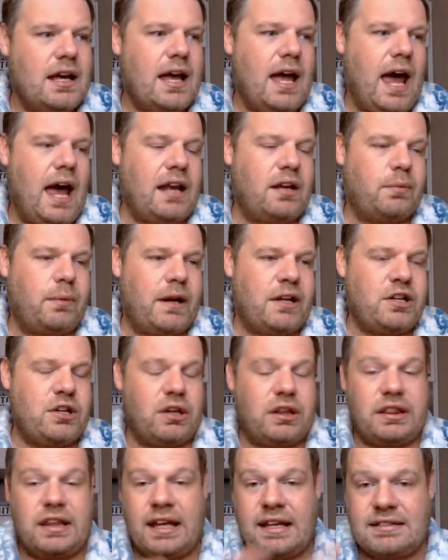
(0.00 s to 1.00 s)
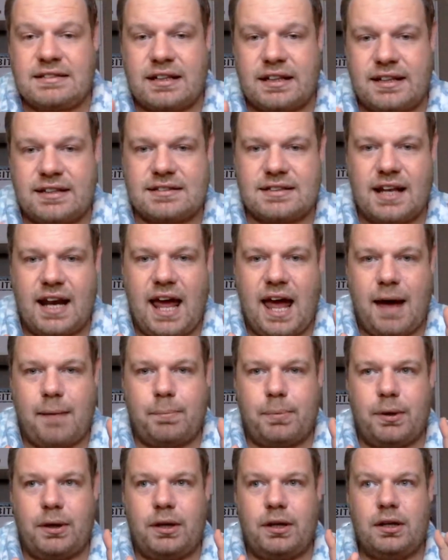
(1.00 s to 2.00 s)
and when you think something's going to
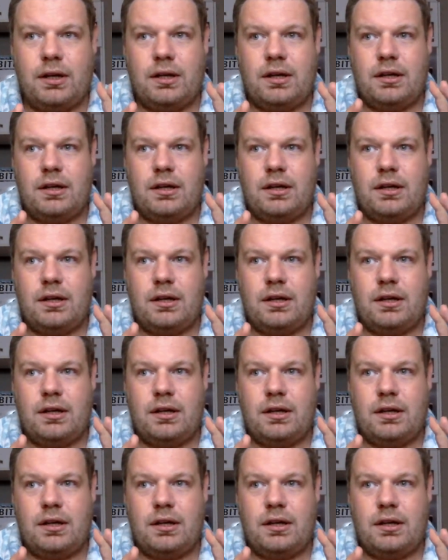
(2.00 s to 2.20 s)
happen,